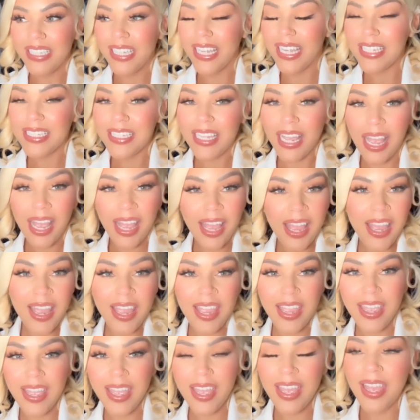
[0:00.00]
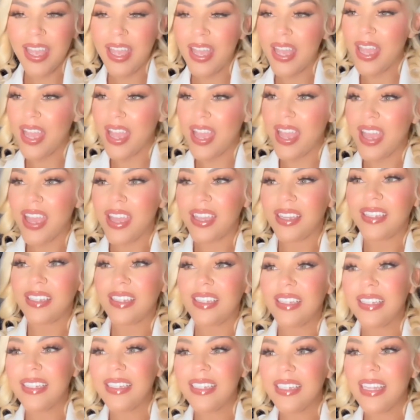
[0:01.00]
And I,
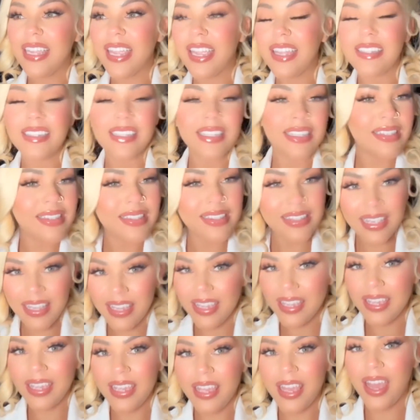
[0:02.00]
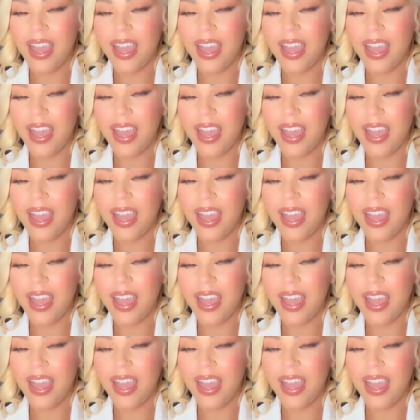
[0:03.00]
in DC,